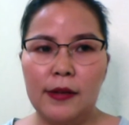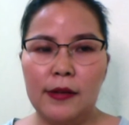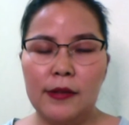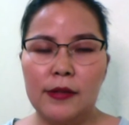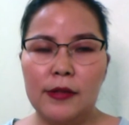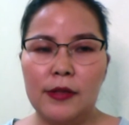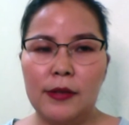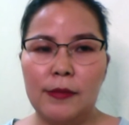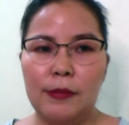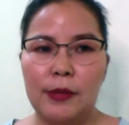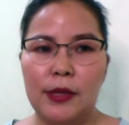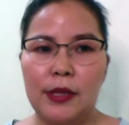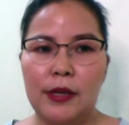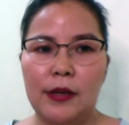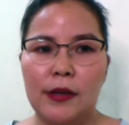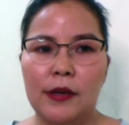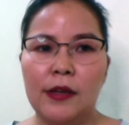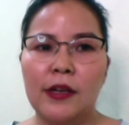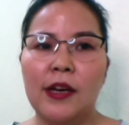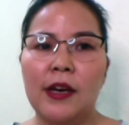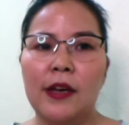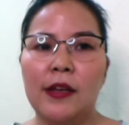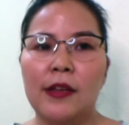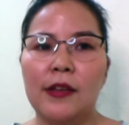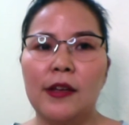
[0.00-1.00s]

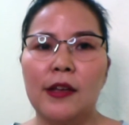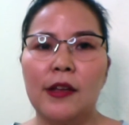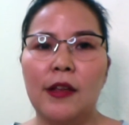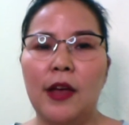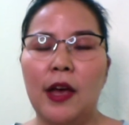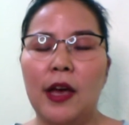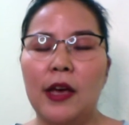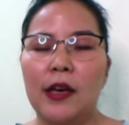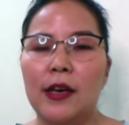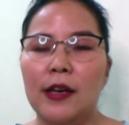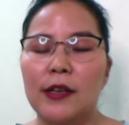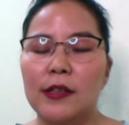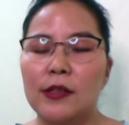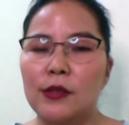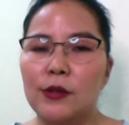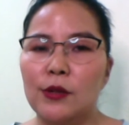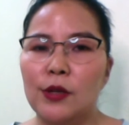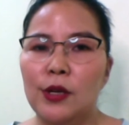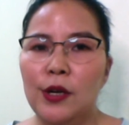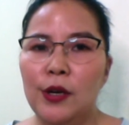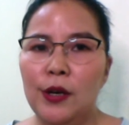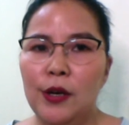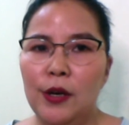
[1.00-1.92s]
something and then I guess